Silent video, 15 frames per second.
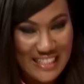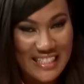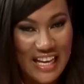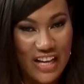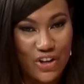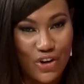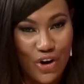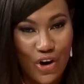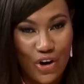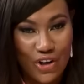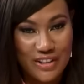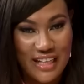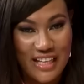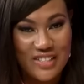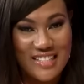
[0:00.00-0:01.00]
they
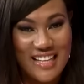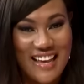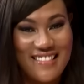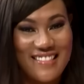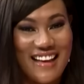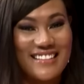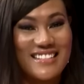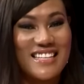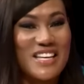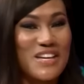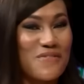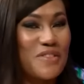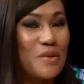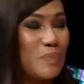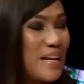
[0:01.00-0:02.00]
call, they're saying that
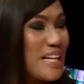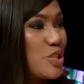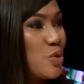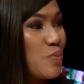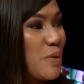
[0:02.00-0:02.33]
if the Plateau